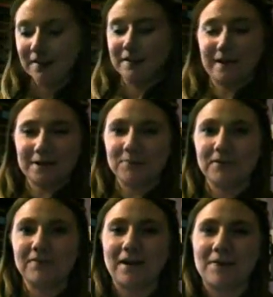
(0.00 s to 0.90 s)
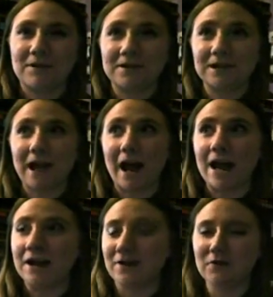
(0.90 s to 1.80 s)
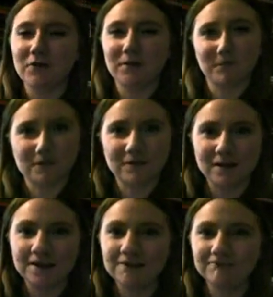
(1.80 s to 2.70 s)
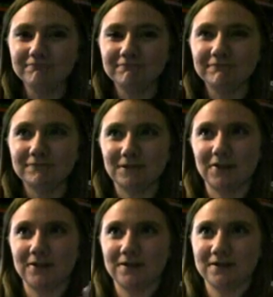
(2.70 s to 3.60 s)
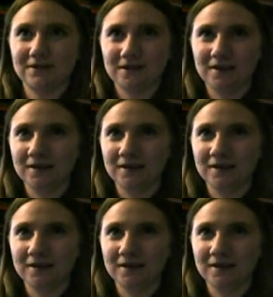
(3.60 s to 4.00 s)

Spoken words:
The next one I read, which I never thought I would read, because